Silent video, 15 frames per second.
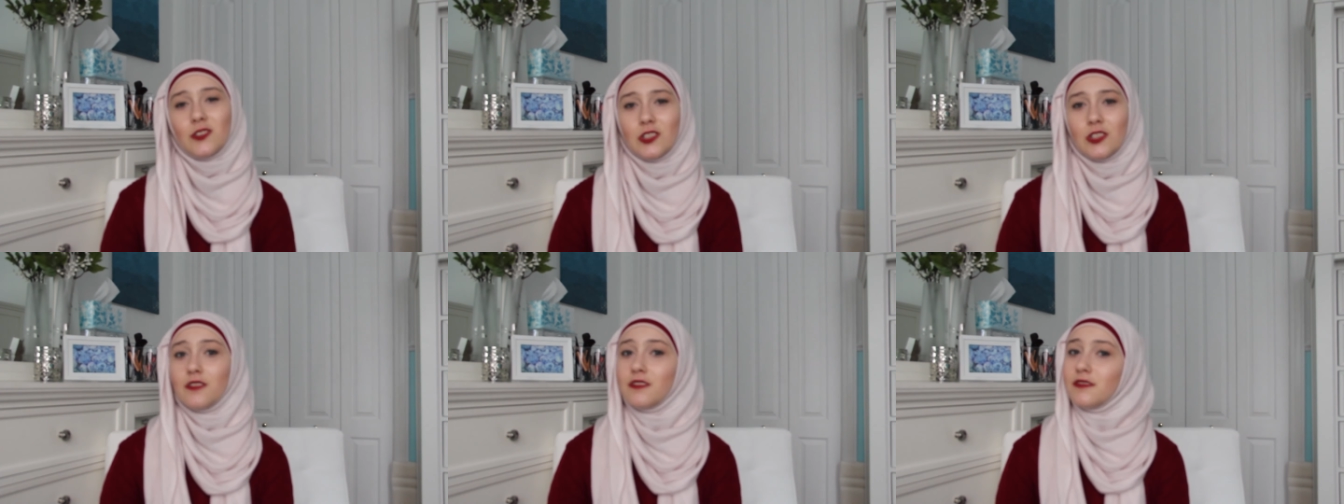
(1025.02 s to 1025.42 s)

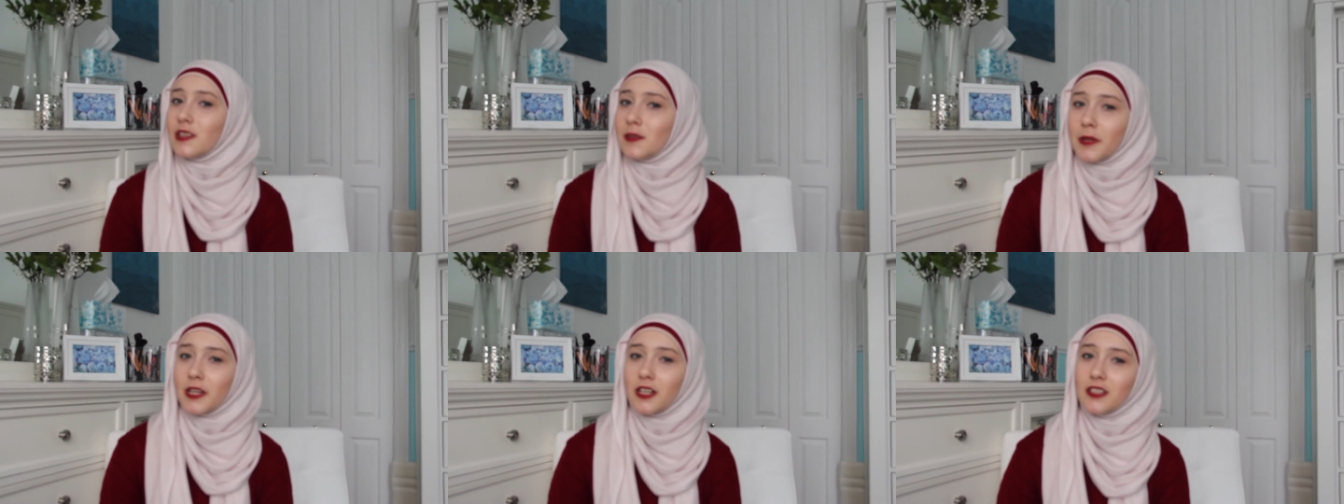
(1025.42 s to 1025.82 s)
know, The
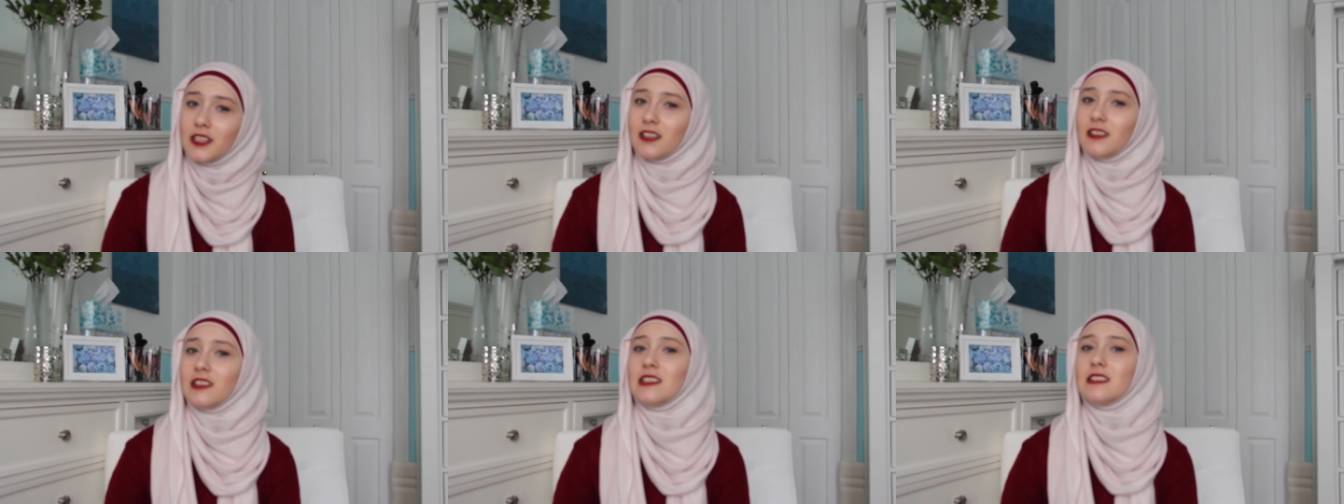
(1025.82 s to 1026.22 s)
Vampire
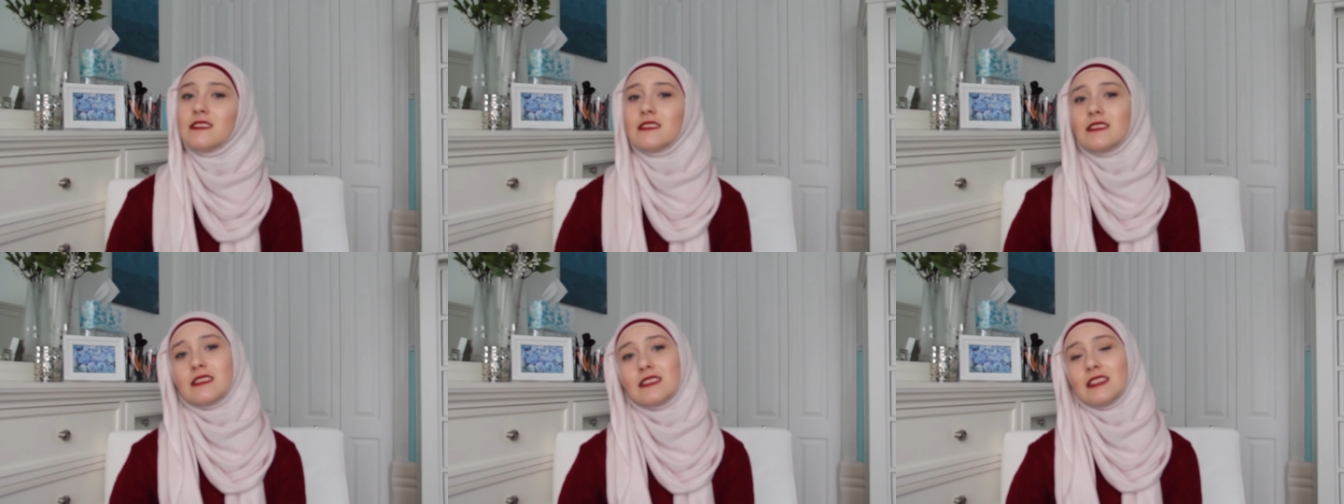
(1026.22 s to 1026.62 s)

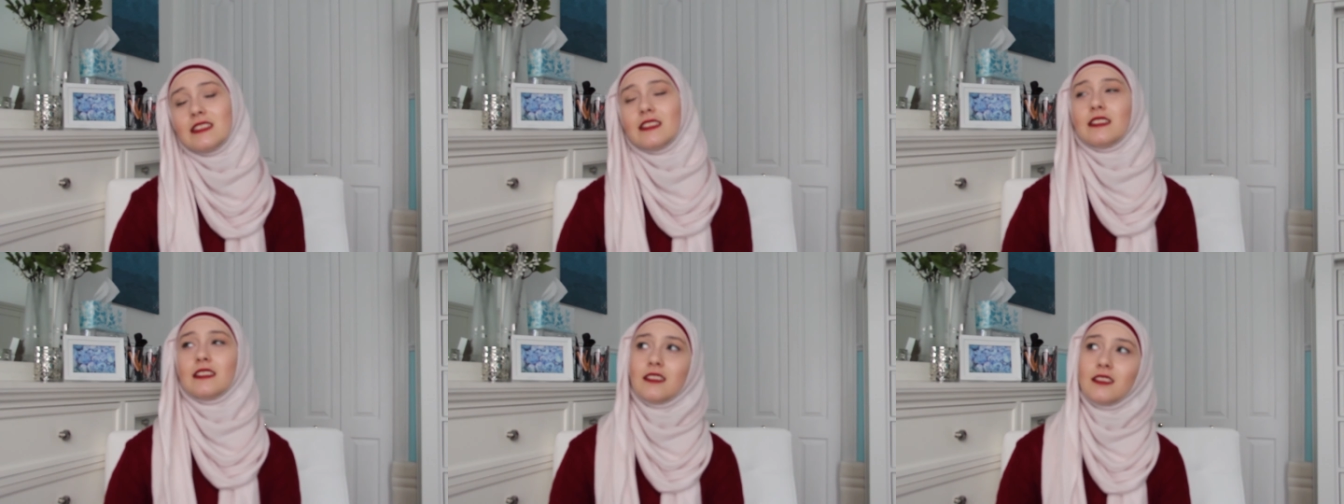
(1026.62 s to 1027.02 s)
Diaries,
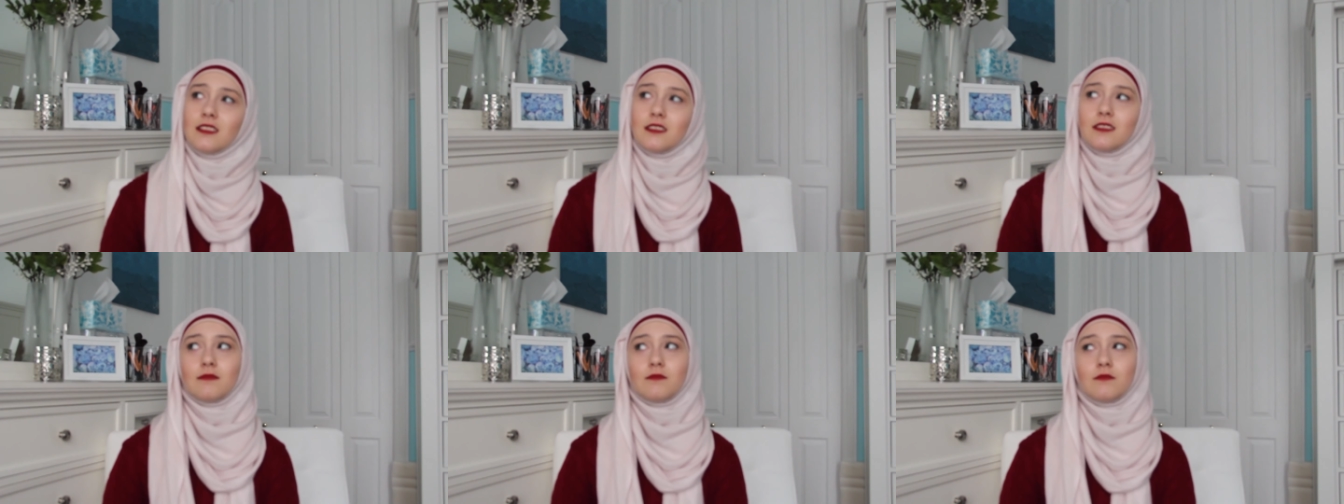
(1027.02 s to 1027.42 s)

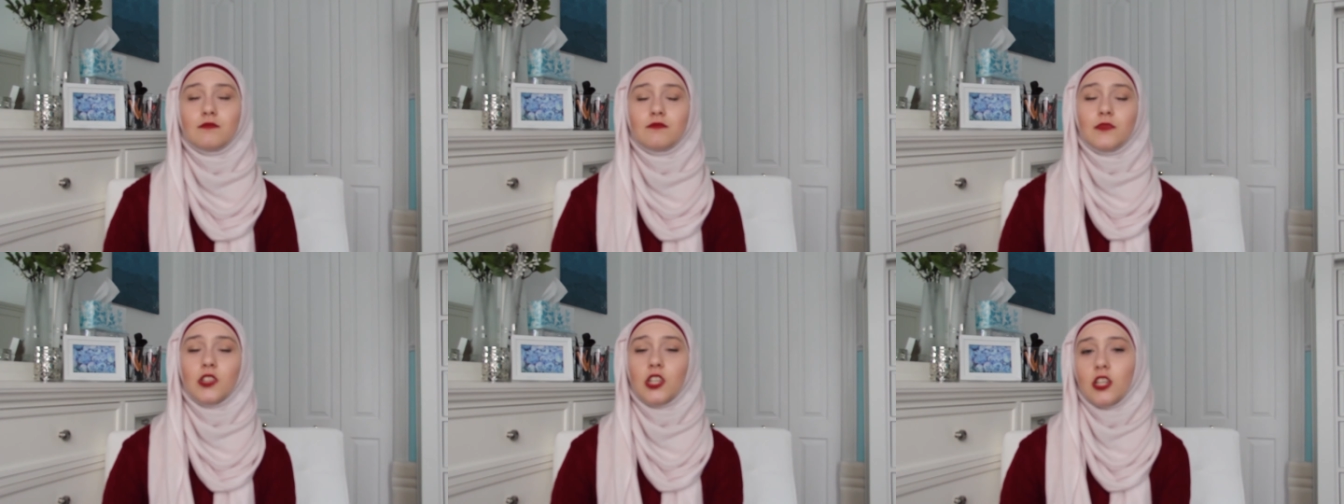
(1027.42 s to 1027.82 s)

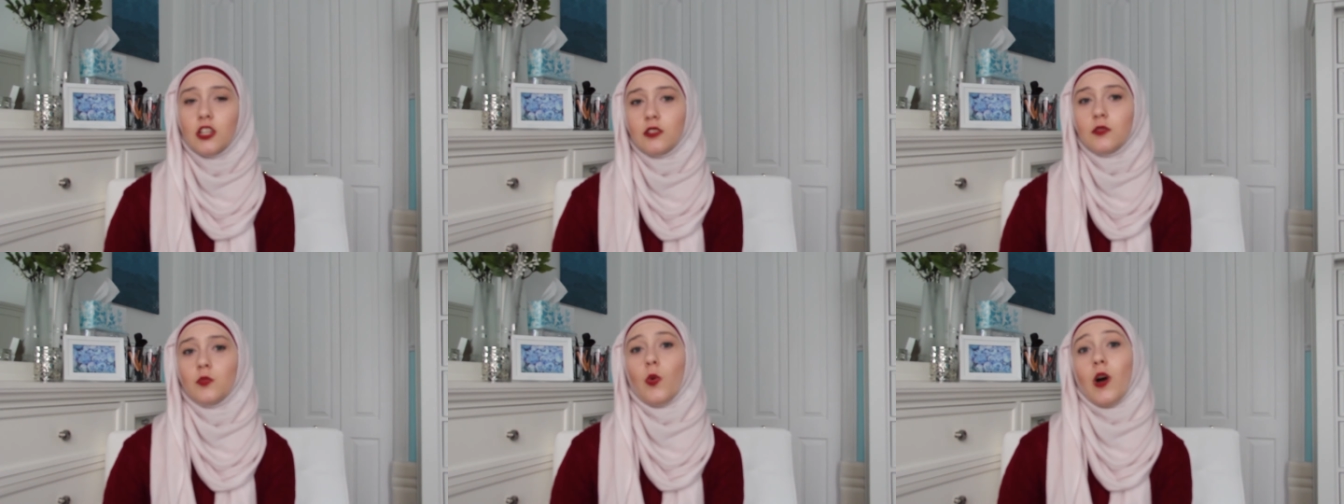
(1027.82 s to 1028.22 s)
you
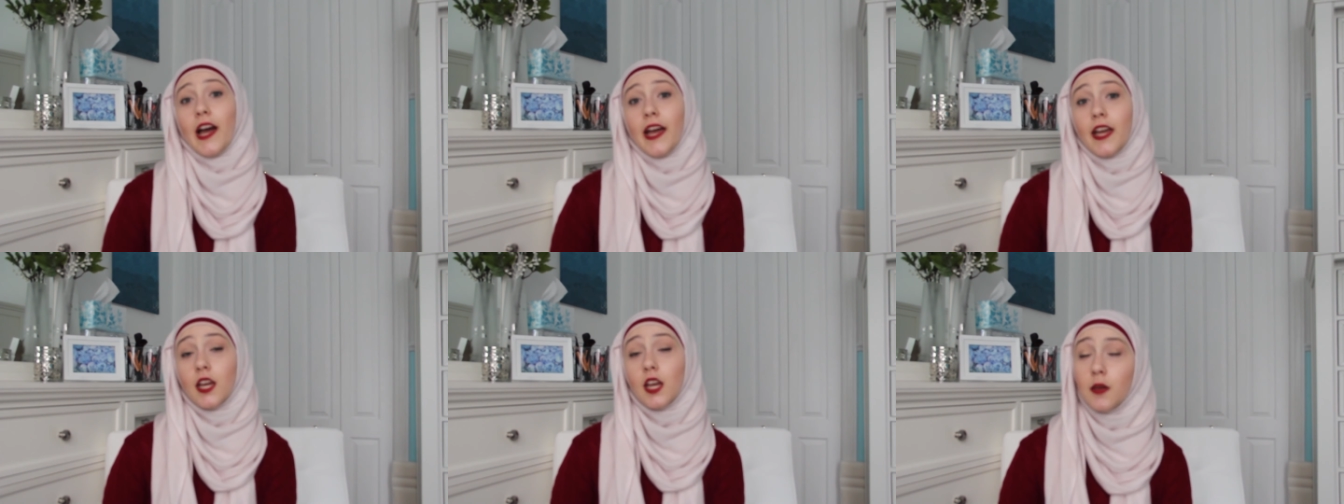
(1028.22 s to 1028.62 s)
know,
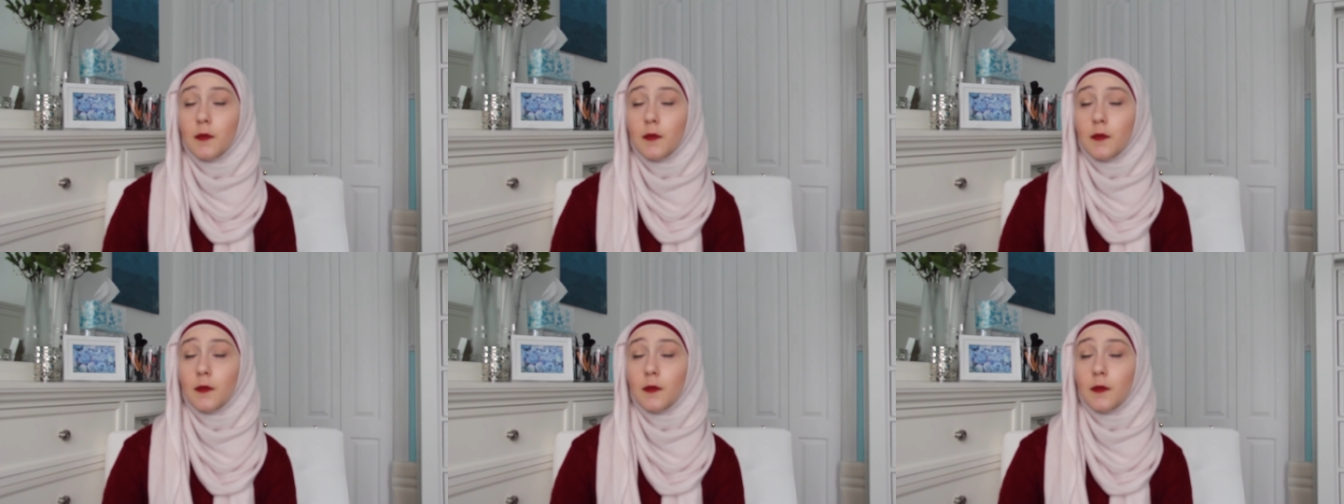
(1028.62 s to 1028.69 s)
why?